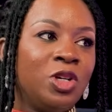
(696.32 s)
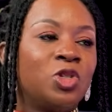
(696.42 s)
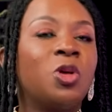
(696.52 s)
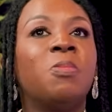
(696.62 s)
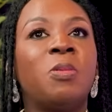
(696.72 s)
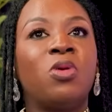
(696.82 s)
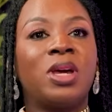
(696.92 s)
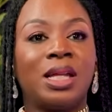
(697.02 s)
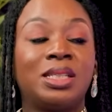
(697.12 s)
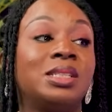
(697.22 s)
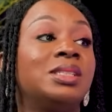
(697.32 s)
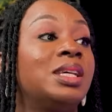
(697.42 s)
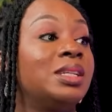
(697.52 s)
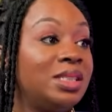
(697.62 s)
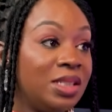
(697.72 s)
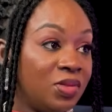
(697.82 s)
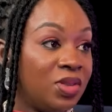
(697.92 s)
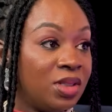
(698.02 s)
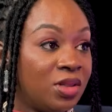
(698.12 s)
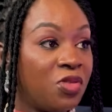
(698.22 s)
Some people get
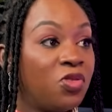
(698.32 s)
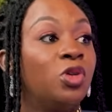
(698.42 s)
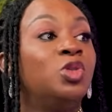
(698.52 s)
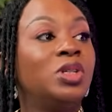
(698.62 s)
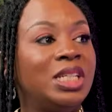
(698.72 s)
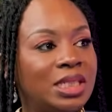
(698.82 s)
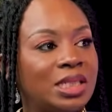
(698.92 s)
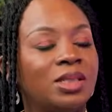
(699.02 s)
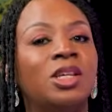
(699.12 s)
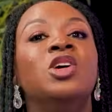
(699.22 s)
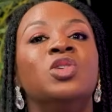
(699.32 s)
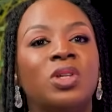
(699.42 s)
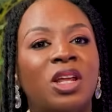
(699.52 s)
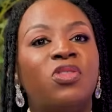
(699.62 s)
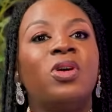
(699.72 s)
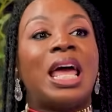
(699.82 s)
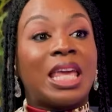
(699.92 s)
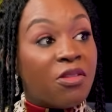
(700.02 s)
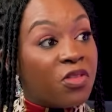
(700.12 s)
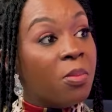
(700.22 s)
incentives for donating. So they feel like
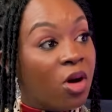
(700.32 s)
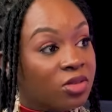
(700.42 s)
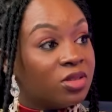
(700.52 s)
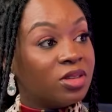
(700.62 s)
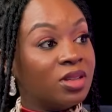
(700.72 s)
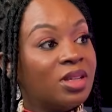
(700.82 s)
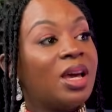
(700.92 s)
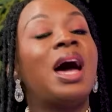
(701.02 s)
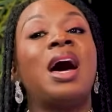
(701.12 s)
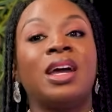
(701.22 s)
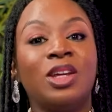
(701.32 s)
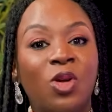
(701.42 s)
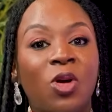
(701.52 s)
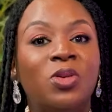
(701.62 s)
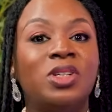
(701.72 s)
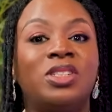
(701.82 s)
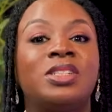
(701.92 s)
every month, it don't reach.